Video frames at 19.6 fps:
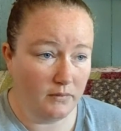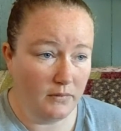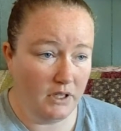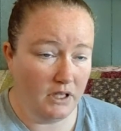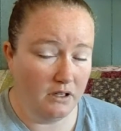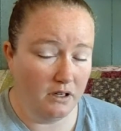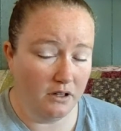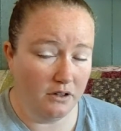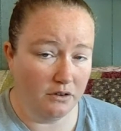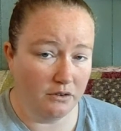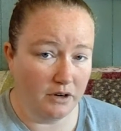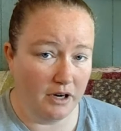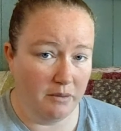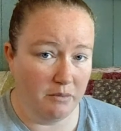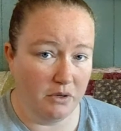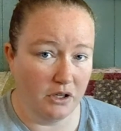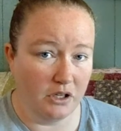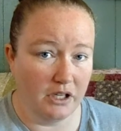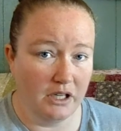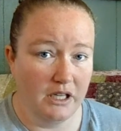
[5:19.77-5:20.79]
another great
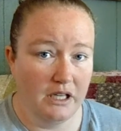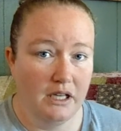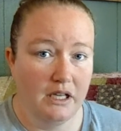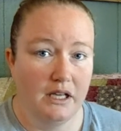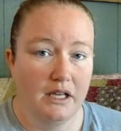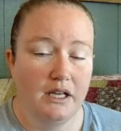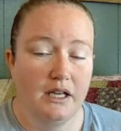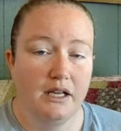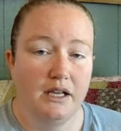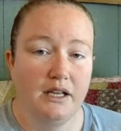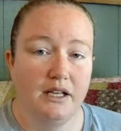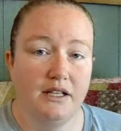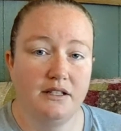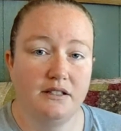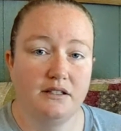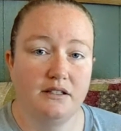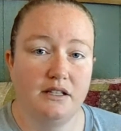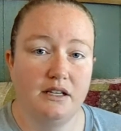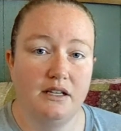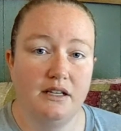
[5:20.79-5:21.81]
book
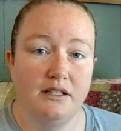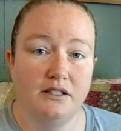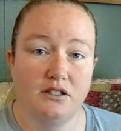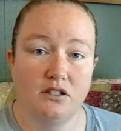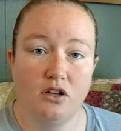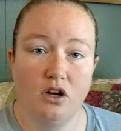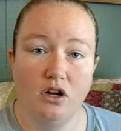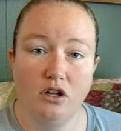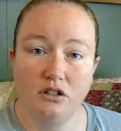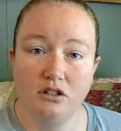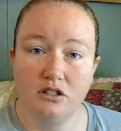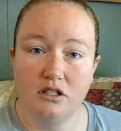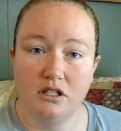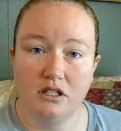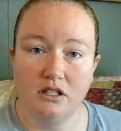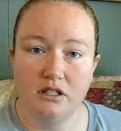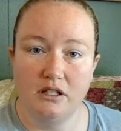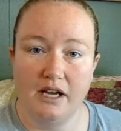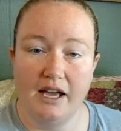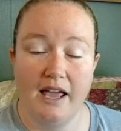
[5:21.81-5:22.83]
is, it's called,
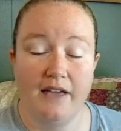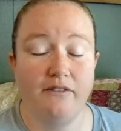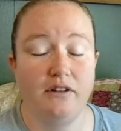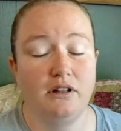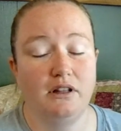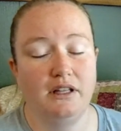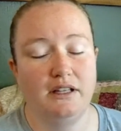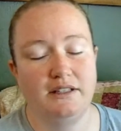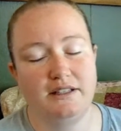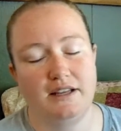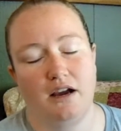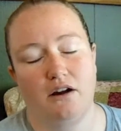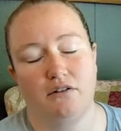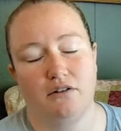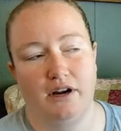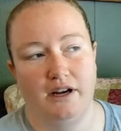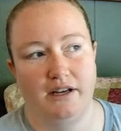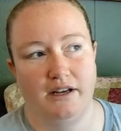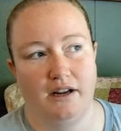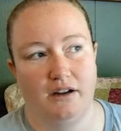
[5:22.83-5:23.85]
I have it lent out
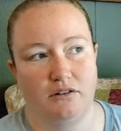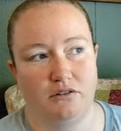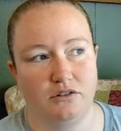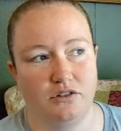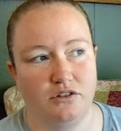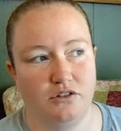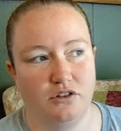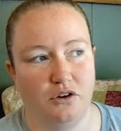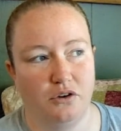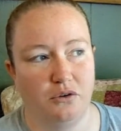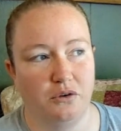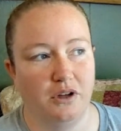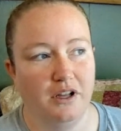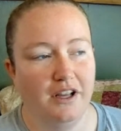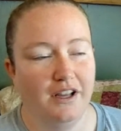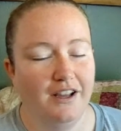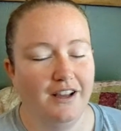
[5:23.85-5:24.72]
right now, so